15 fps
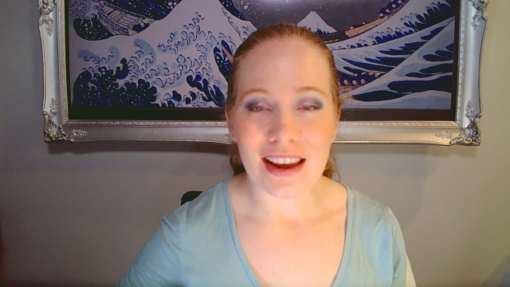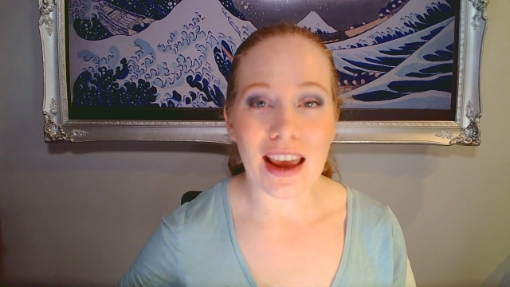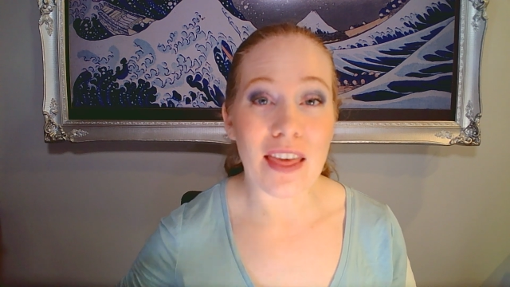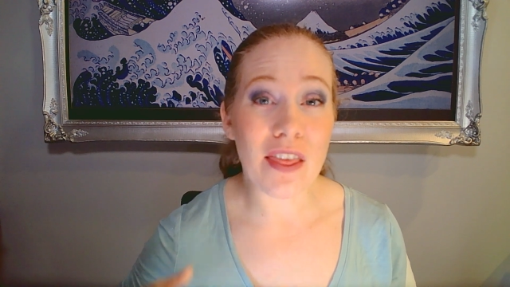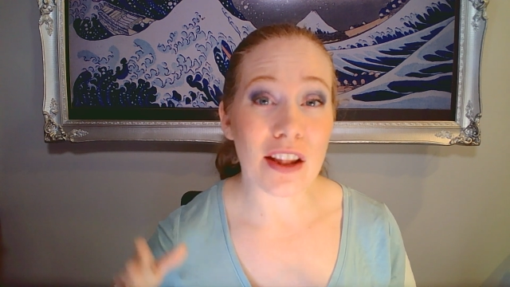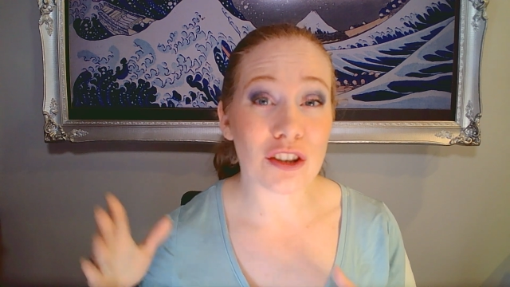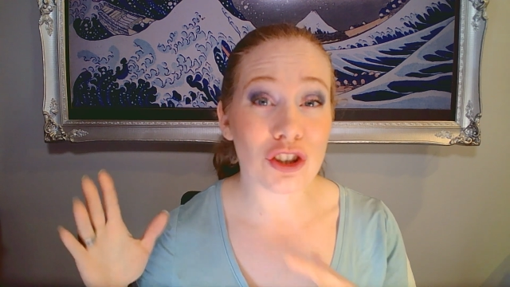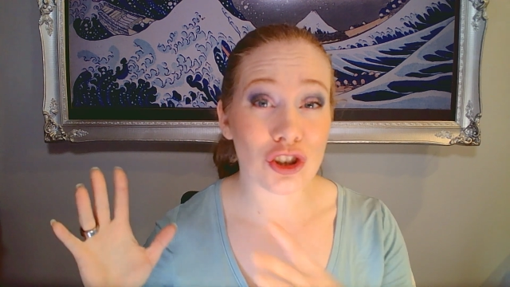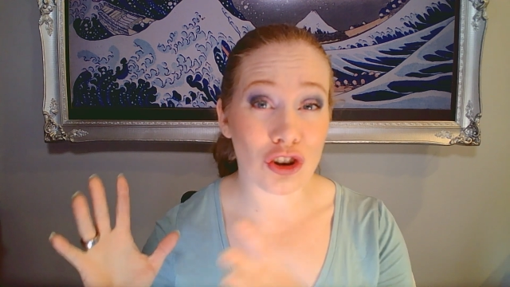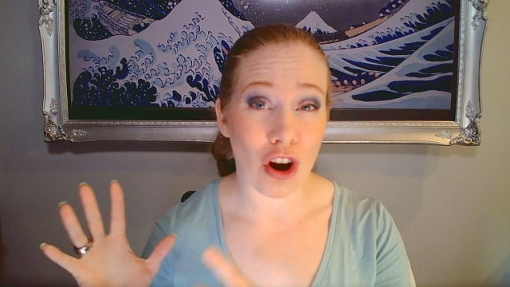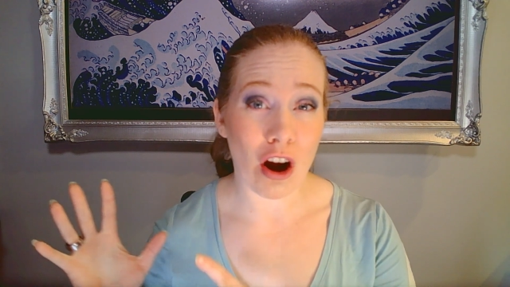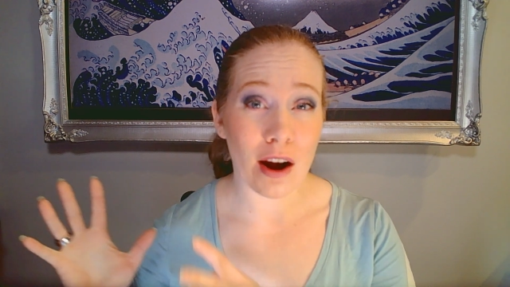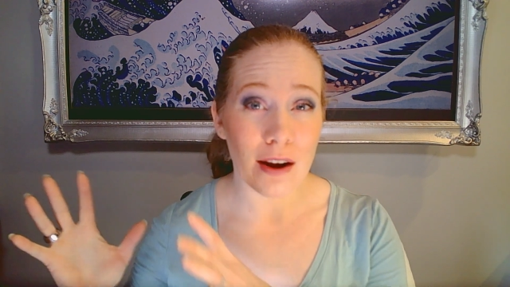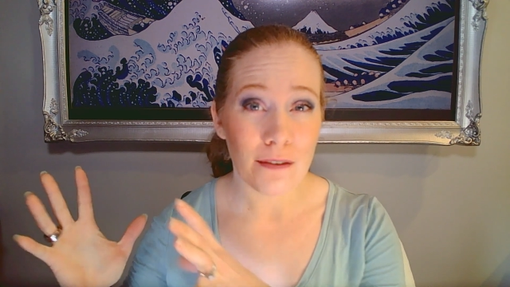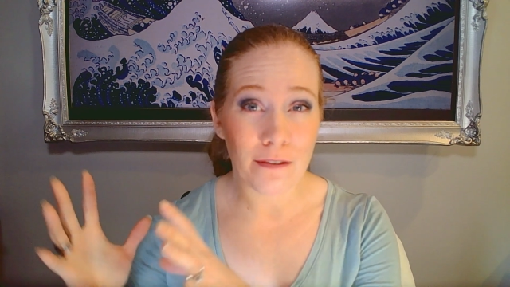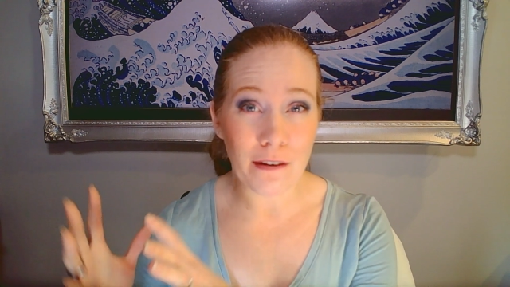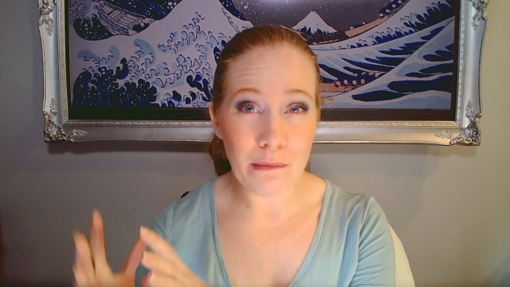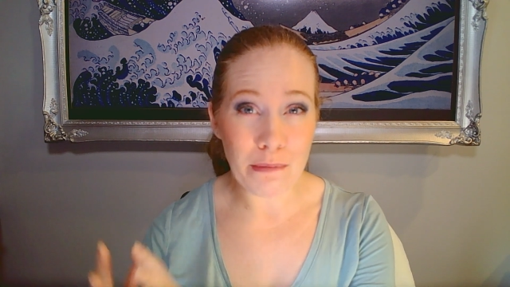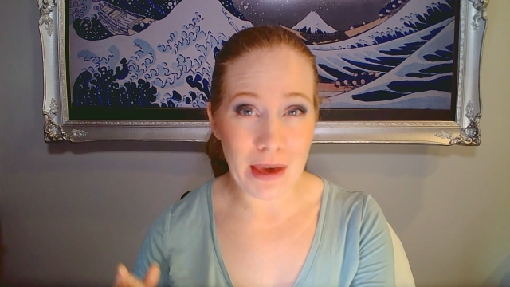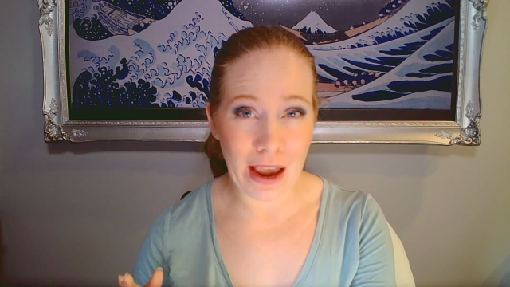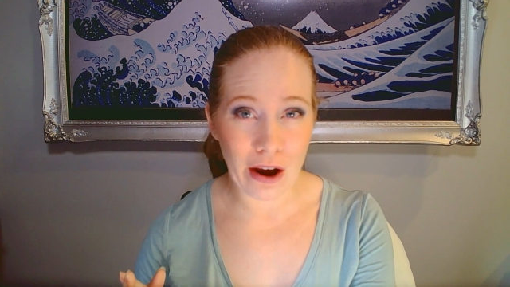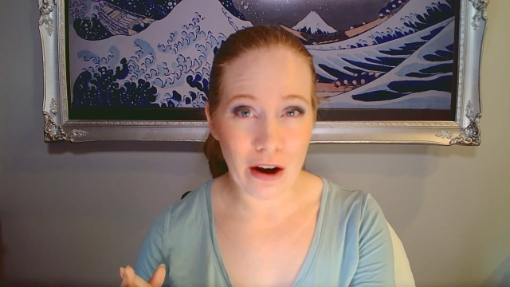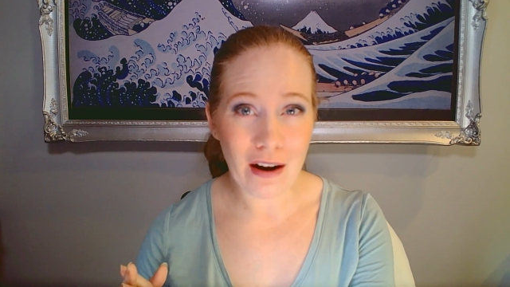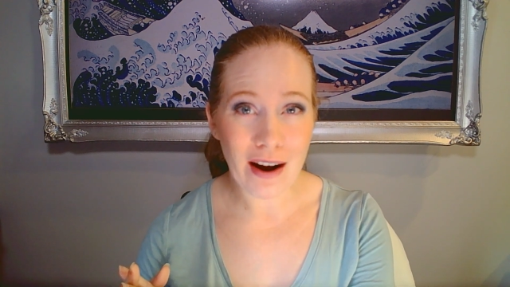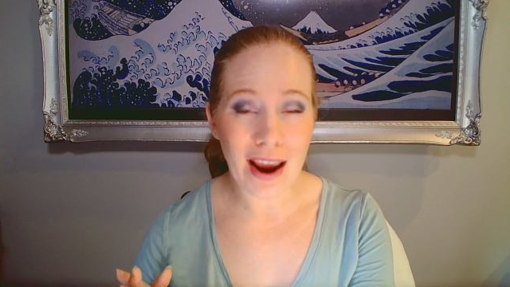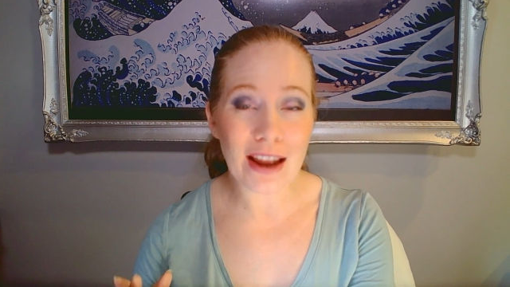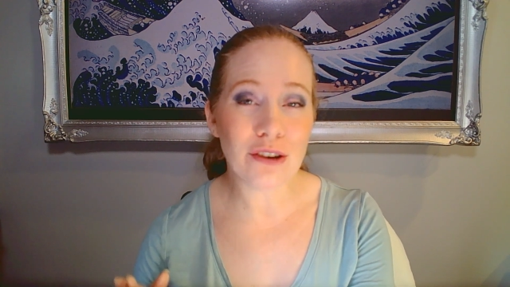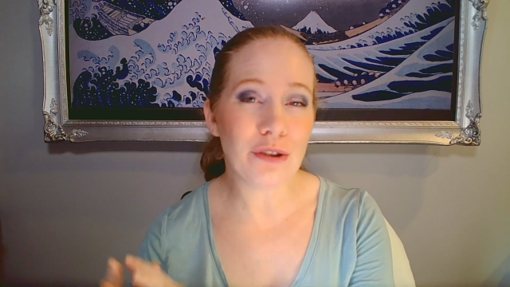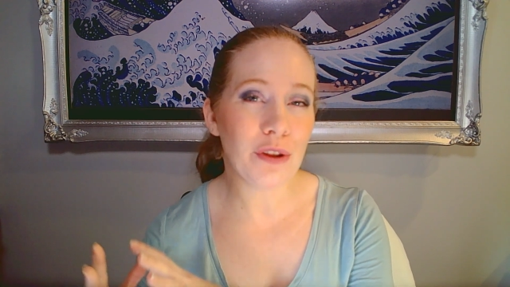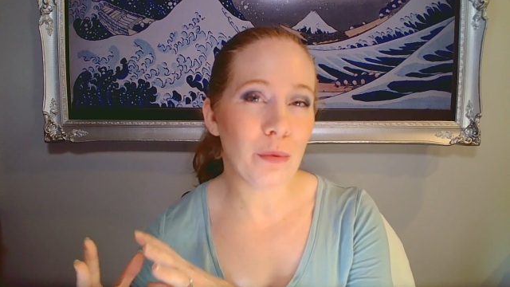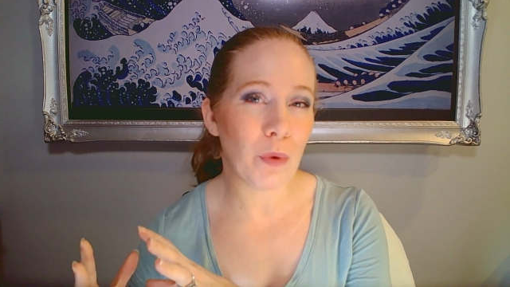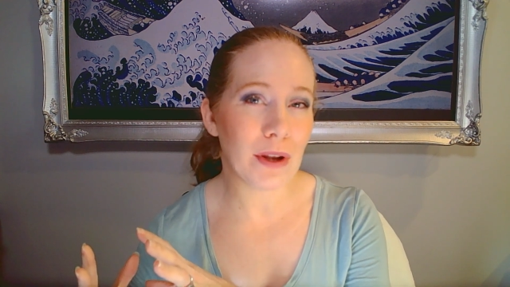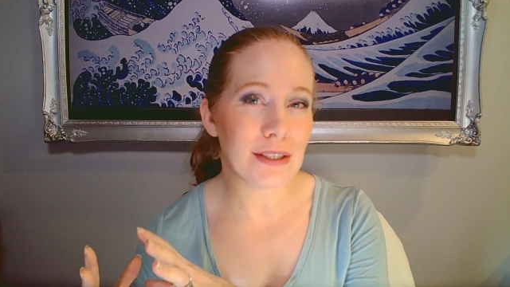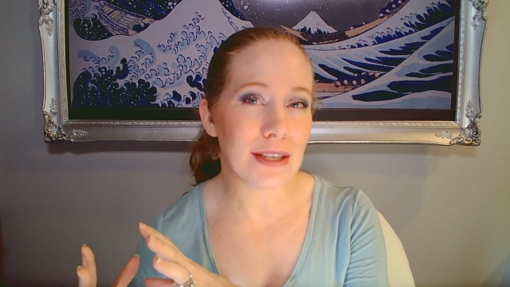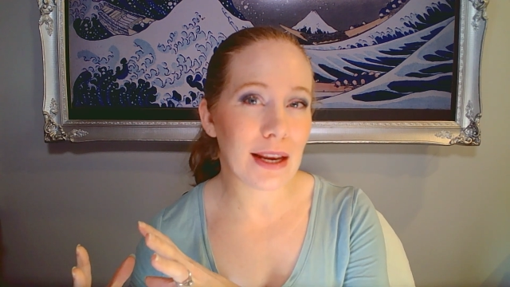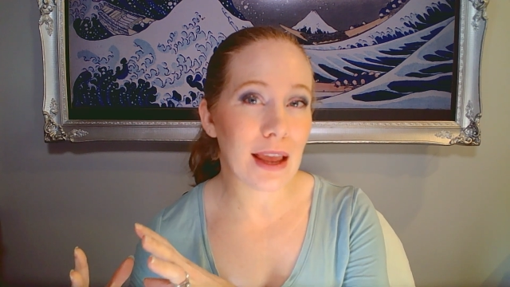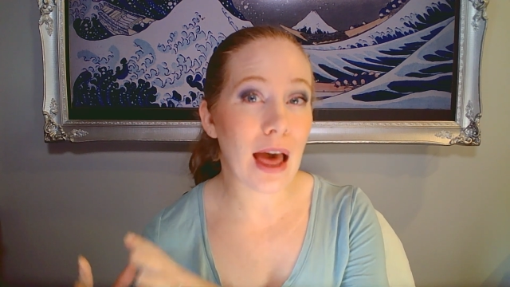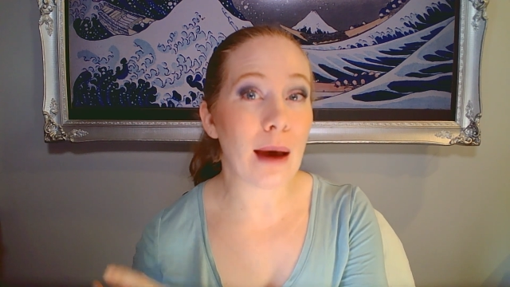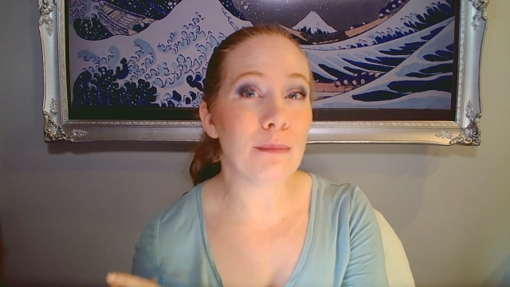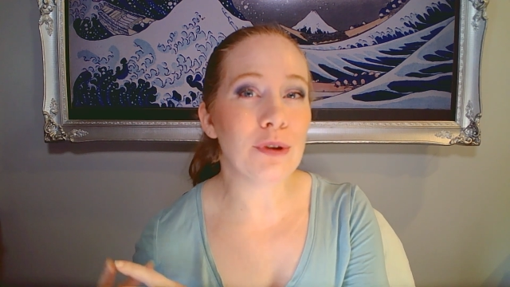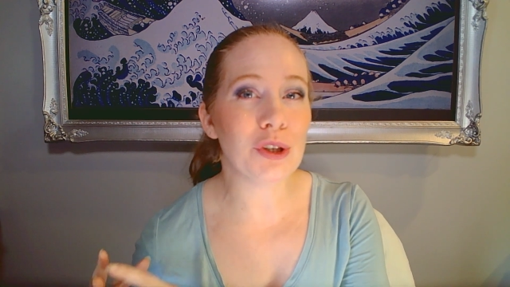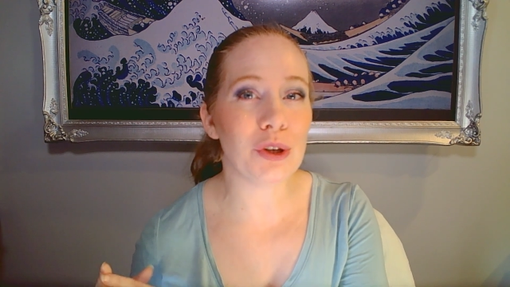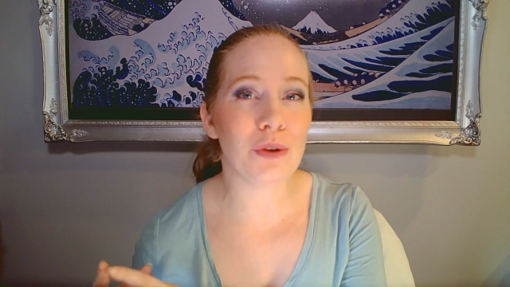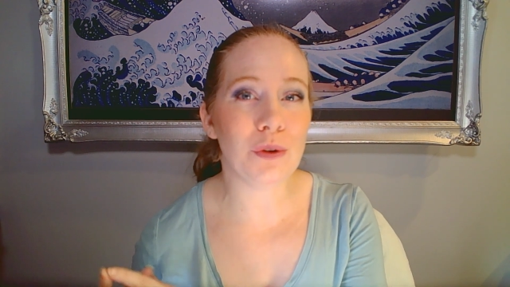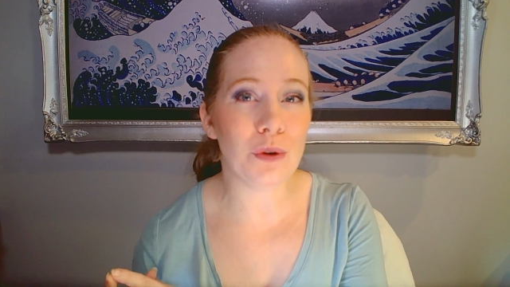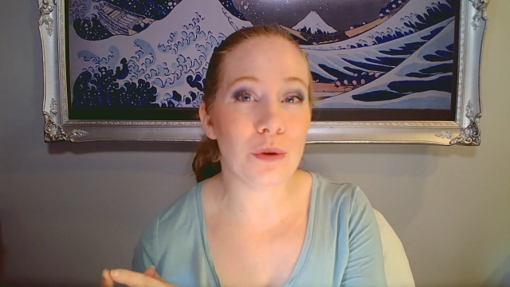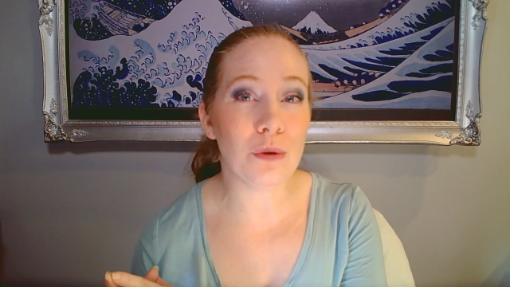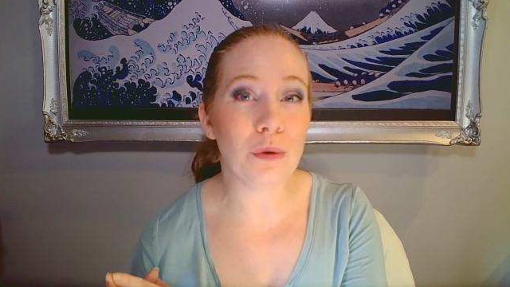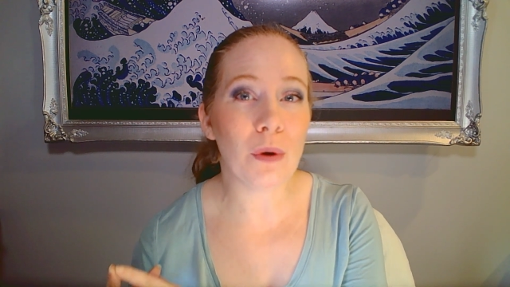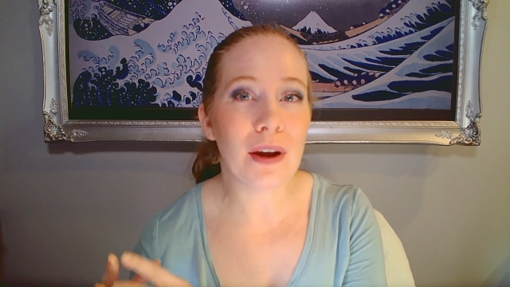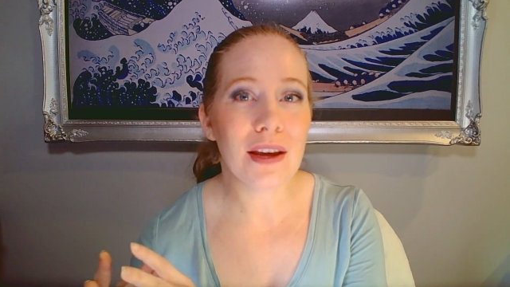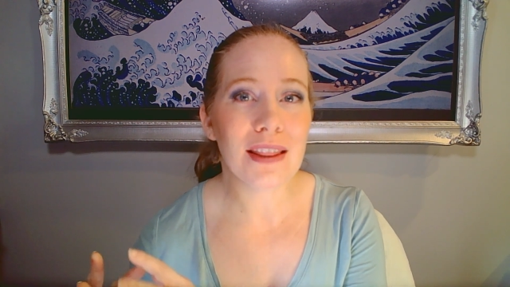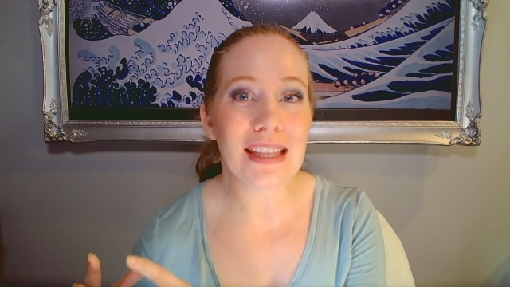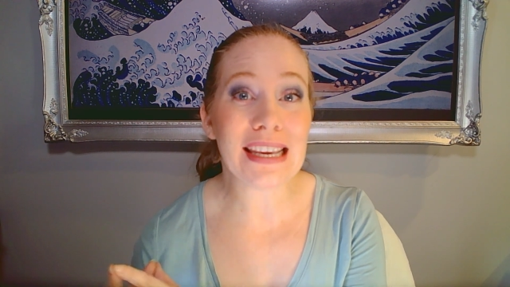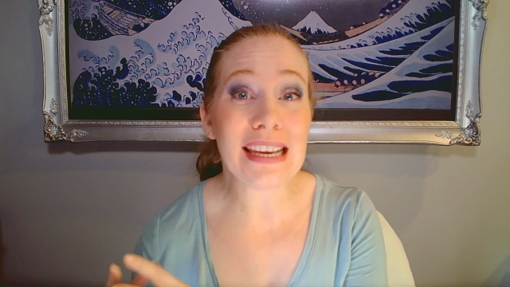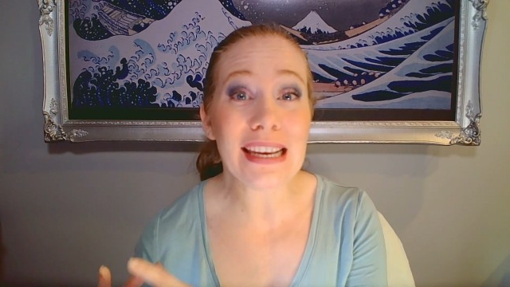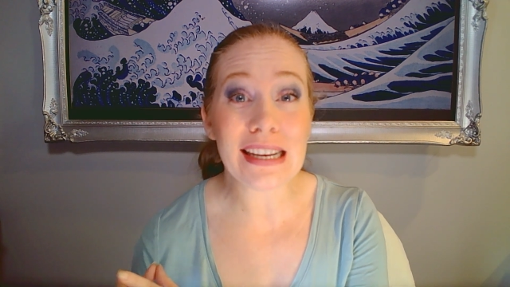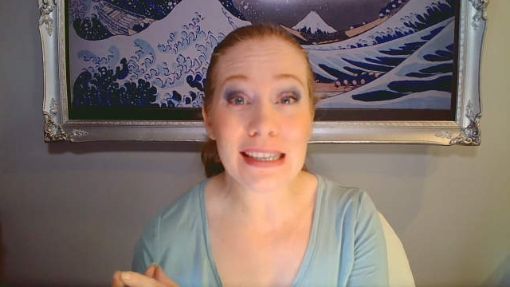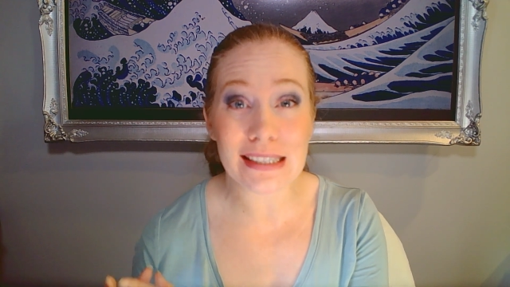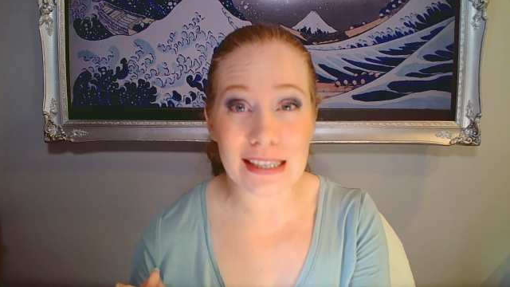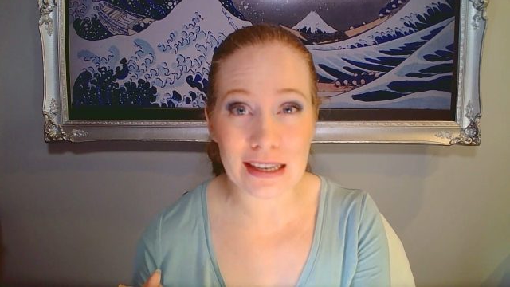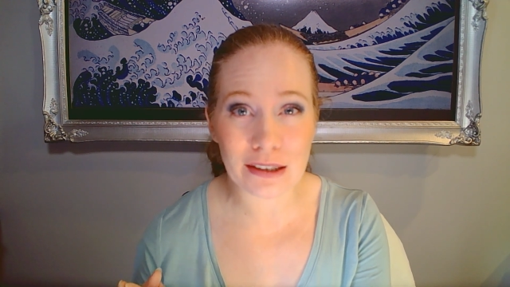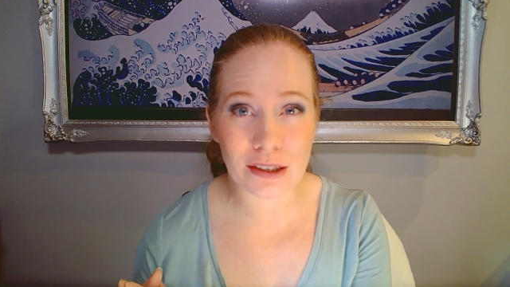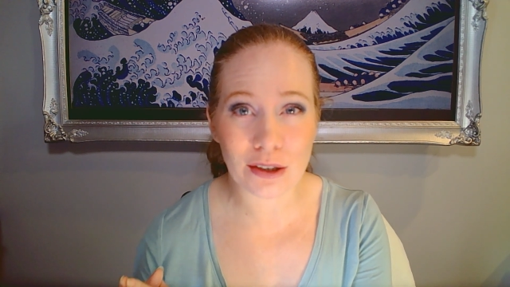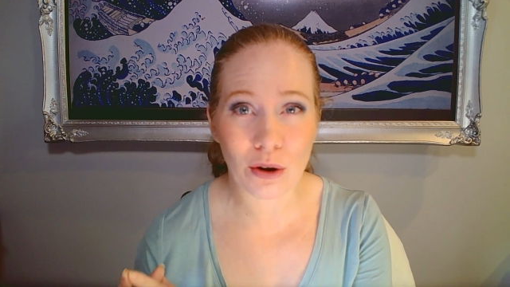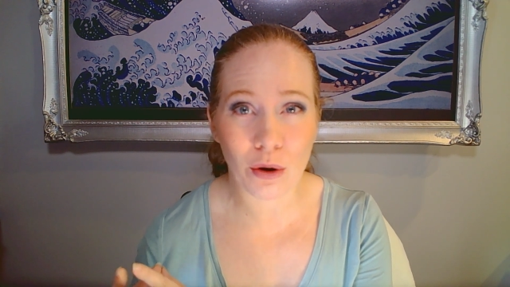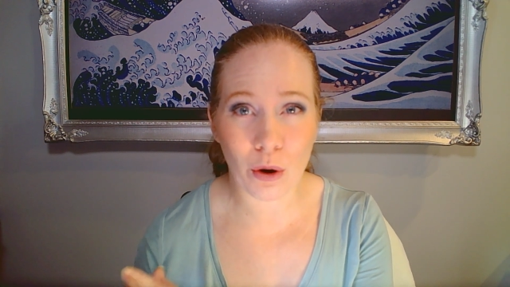and then start from there and do the ones that come to you the easiest or